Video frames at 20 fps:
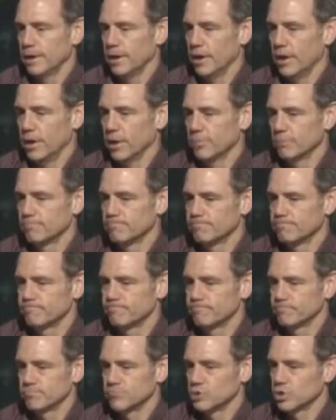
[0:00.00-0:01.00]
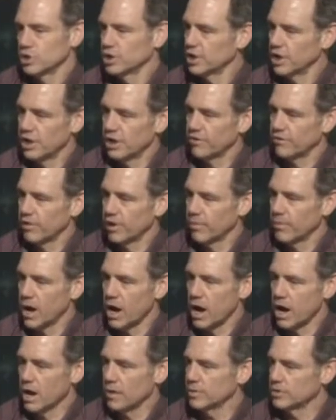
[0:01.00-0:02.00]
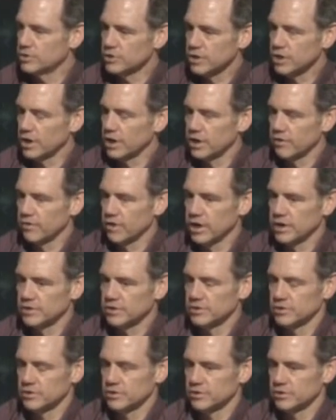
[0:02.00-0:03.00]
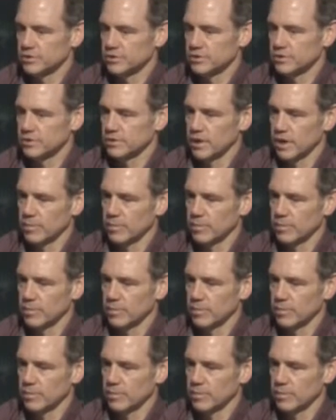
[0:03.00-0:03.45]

um, took care of our mom and took care of us, and just,